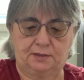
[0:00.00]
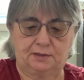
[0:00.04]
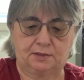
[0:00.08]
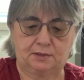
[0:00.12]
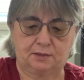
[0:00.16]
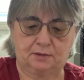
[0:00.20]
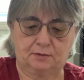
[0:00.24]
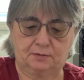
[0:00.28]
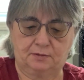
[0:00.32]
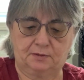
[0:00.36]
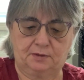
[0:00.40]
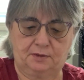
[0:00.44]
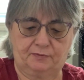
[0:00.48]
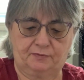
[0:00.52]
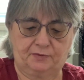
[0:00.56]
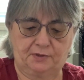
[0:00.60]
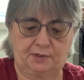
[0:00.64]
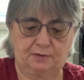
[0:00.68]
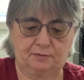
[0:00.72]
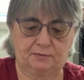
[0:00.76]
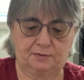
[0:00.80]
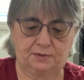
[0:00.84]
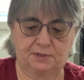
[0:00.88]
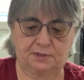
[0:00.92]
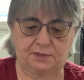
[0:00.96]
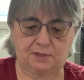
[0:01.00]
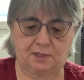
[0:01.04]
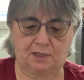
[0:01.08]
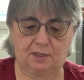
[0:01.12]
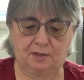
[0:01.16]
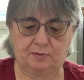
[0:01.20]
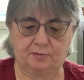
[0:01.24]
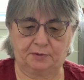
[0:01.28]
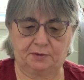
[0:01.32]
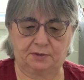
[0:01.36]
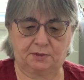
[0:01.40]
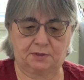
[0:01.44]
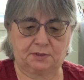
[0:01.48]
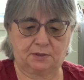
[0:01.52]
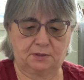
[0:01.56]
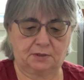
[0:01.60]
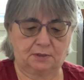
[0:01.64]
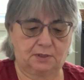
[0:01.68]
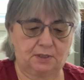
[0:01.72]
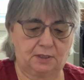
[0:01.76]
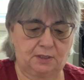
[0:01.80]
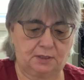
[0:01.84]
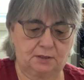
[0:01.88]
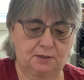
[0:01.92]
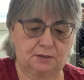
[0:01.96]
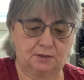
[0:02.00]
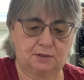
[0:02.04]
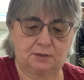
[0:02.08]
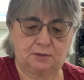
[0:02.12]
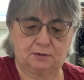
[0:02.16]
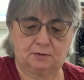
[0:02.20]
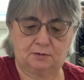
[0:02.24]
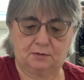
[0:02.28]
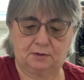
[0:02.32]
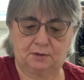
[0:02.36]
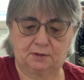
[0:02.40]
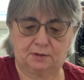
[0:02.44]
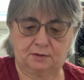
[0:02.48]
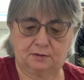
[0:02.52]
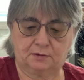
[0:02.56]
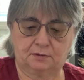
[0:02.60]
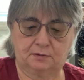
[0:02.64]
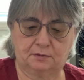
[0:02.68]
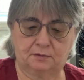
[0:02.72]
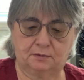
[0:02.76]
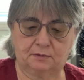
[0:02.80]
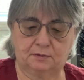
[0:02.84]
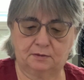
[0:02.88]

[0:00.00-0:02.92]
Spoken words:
So if I was able to get into a